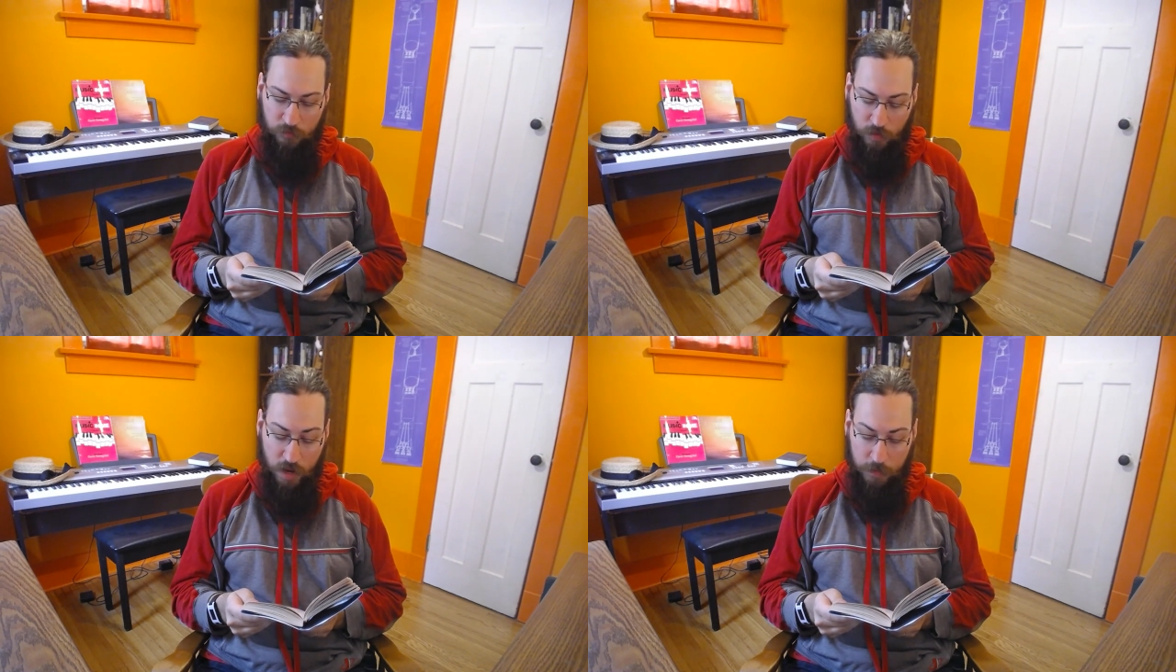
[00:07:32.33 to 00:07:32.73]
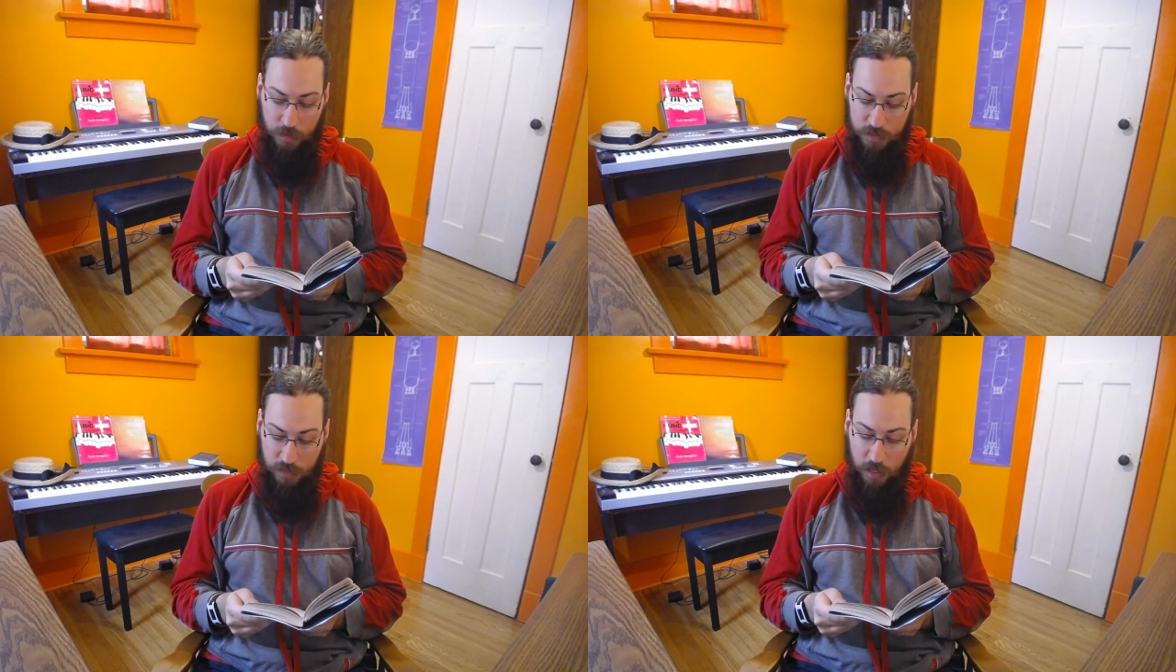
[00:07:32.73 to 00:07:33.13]
bony
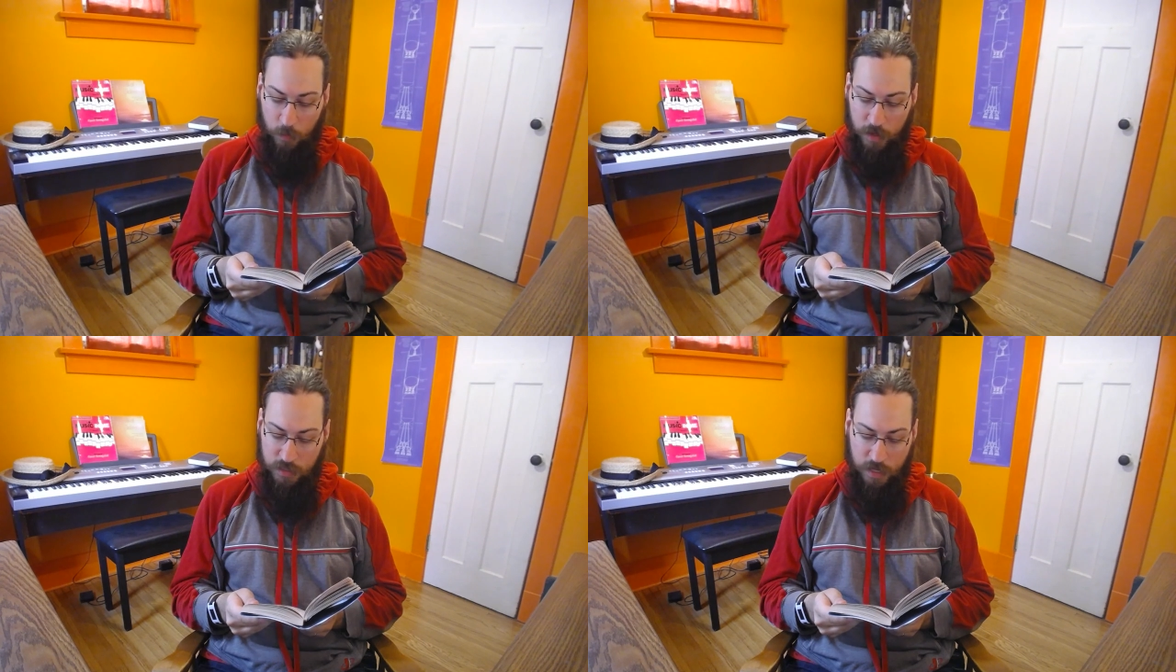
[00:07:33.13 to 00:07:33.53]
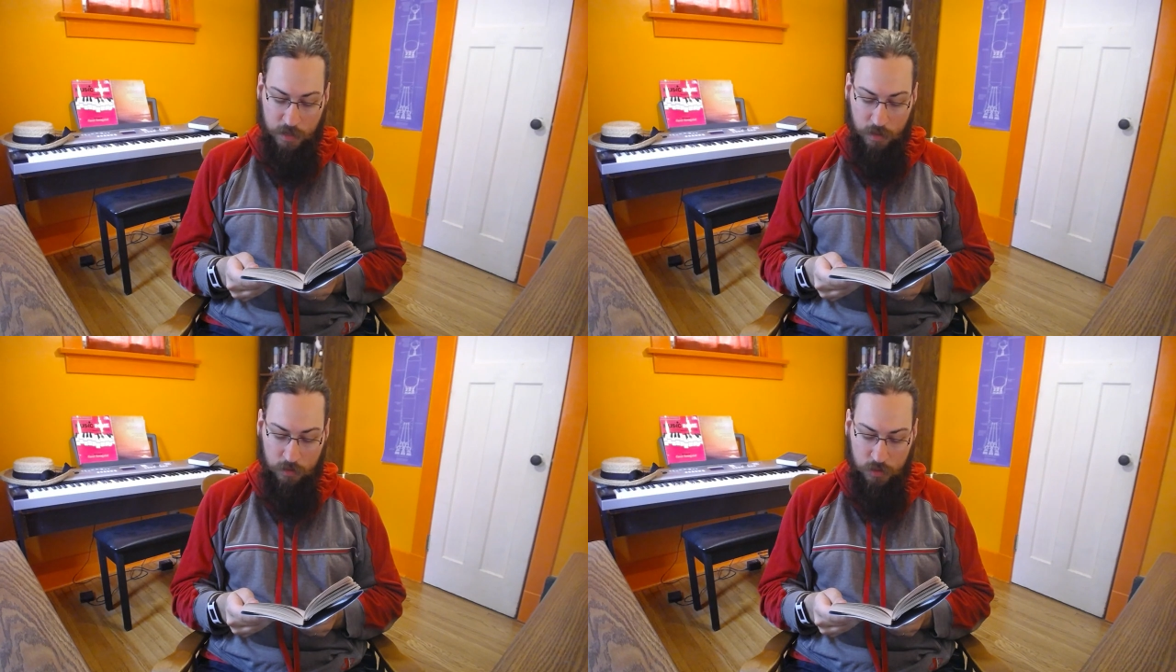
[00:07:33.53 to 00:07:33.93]
frame, and his
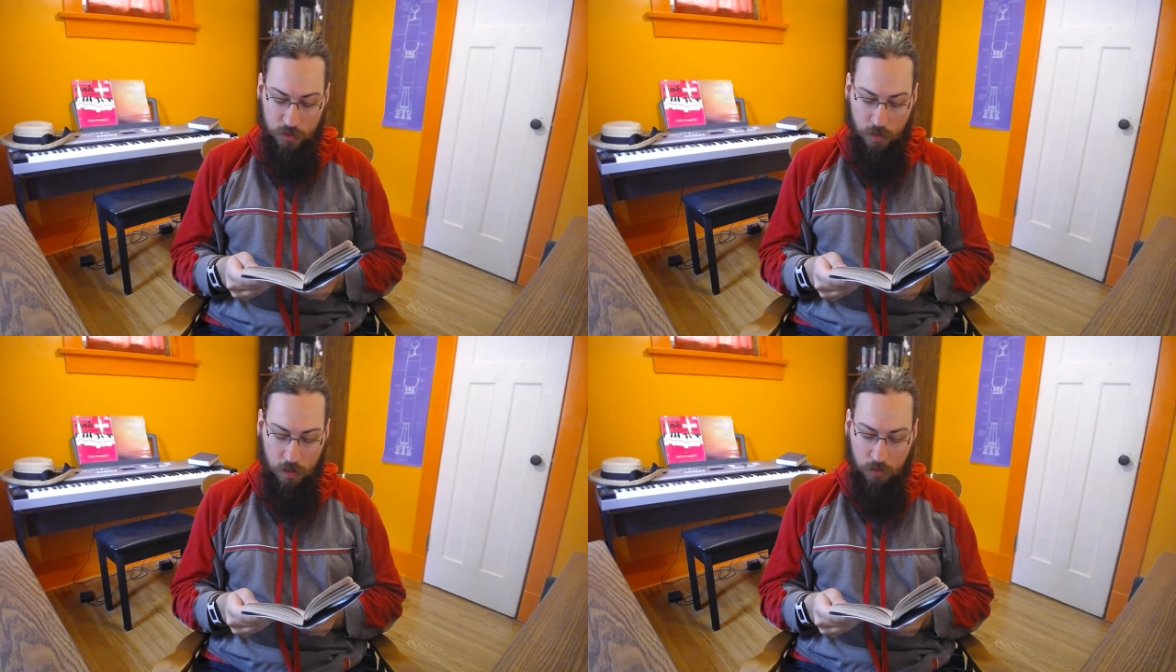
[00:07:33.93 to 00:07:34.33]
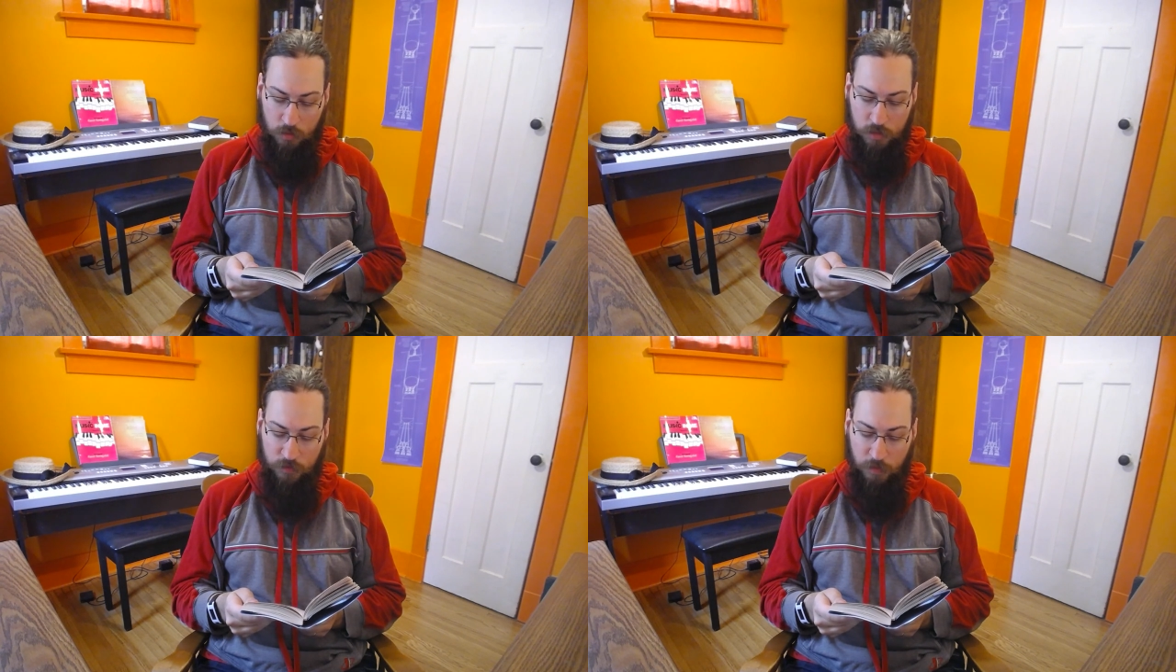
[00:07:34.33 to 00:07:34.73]
lightweight, tan-colored suit
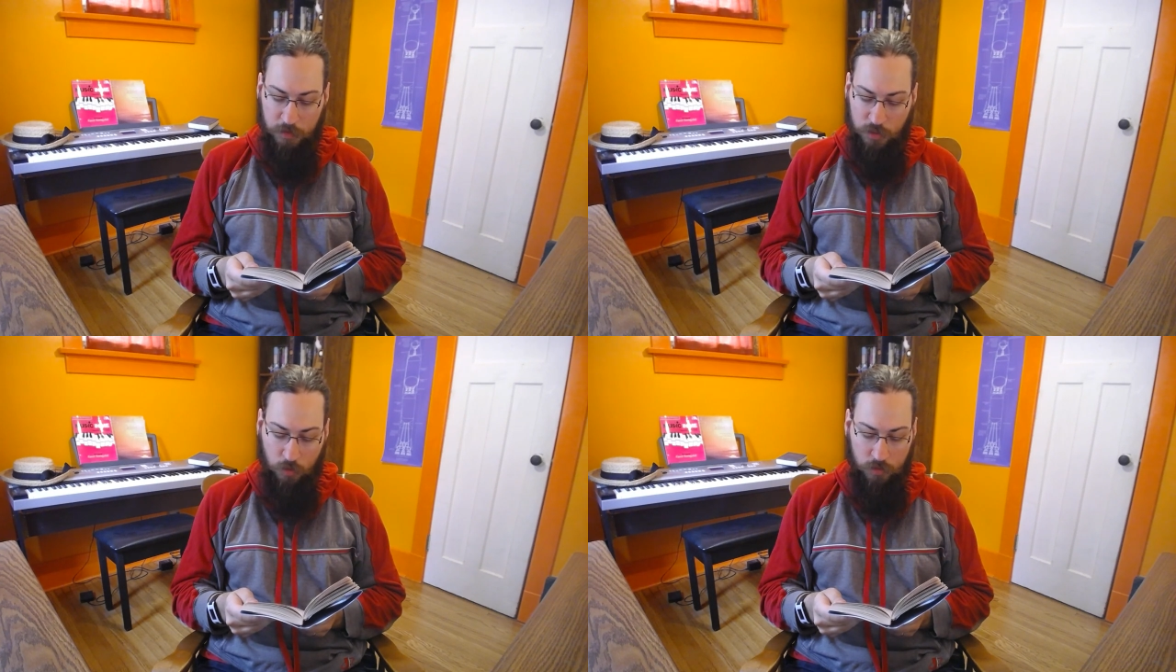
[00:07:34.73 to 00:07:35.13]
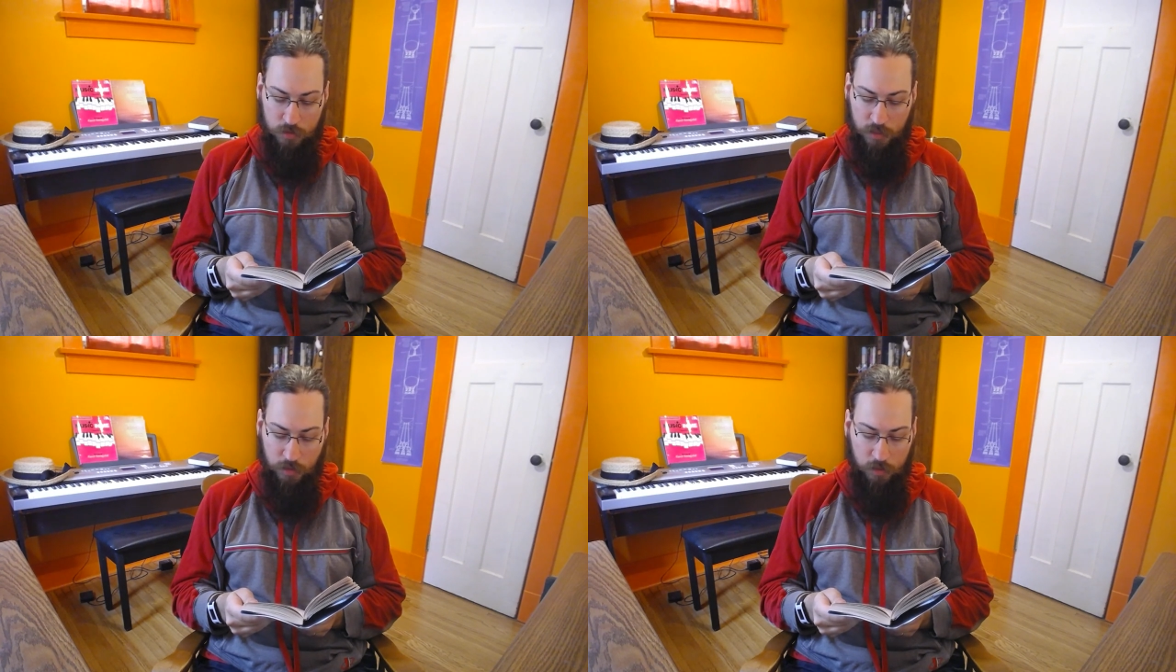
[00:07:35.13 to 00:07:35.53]
hung loosely from his
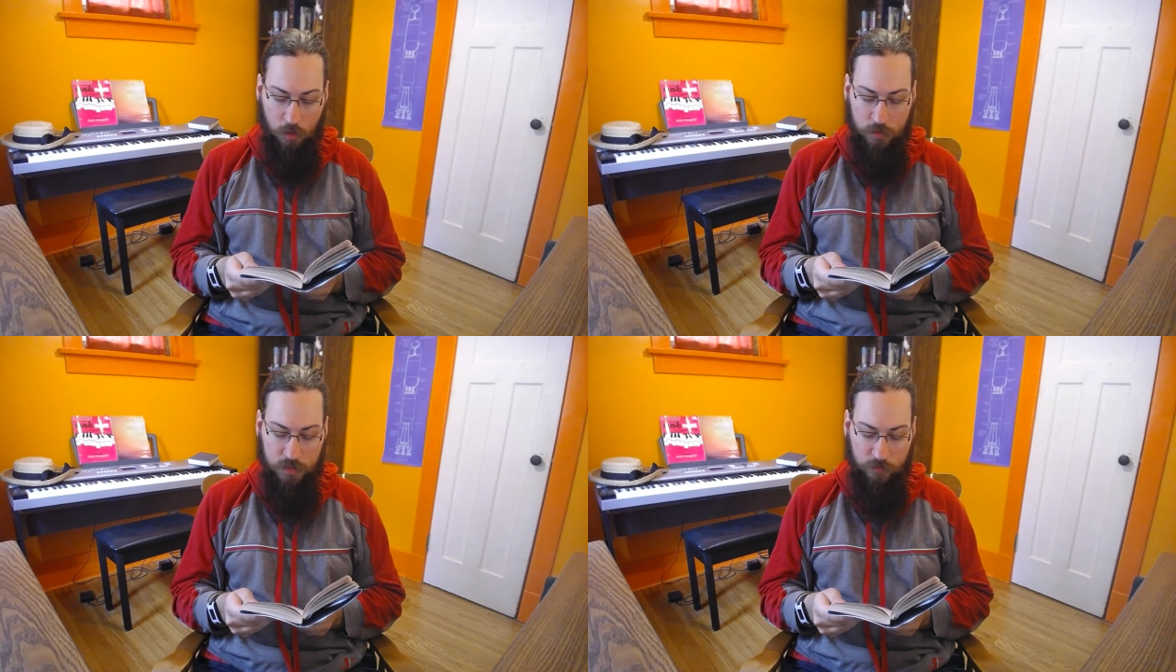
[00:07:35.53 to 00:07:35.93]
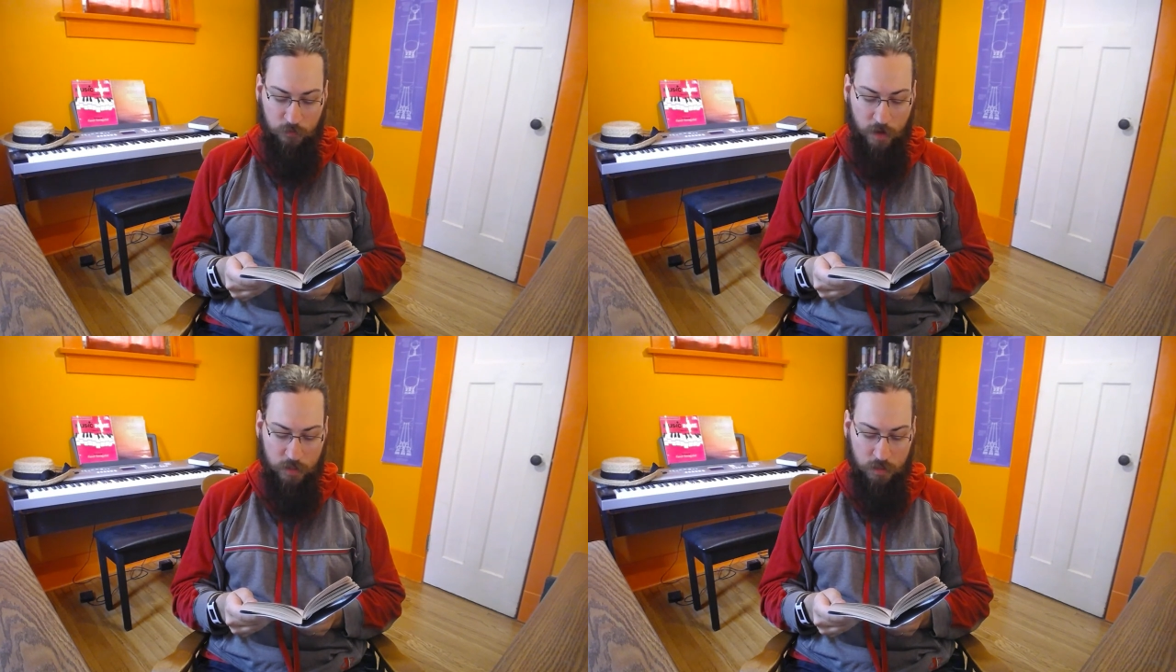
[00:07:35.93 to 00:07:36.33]
shoulders, like the
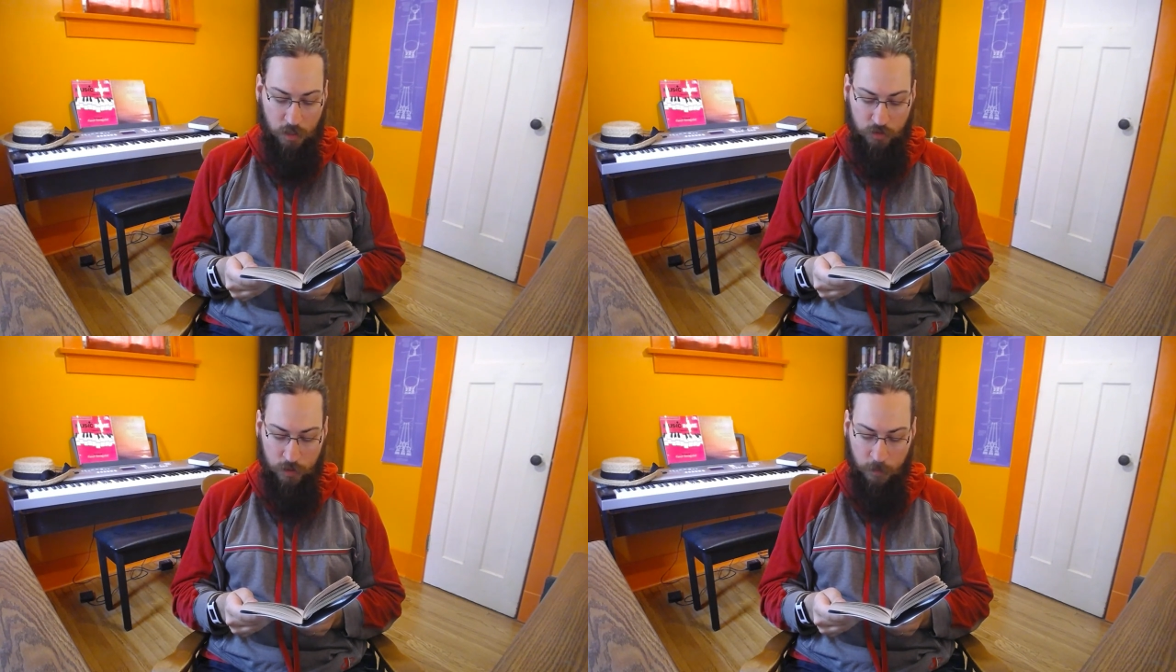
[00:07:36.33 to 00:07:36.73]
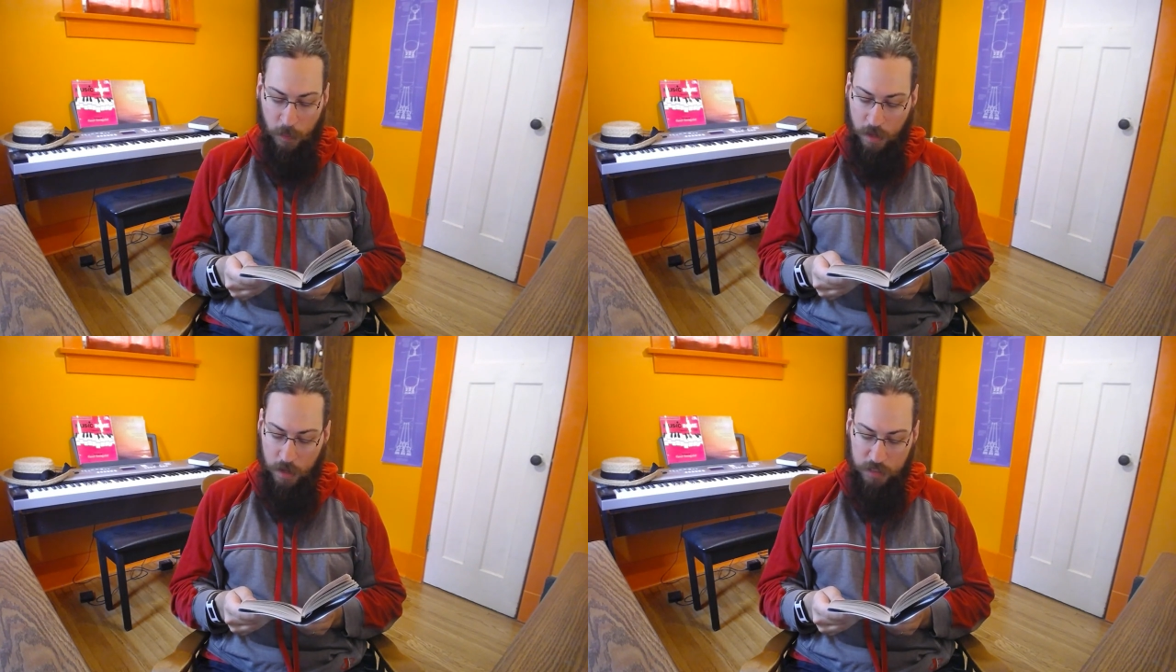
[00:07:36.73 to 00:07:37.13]
clothes of Frank Sinatra.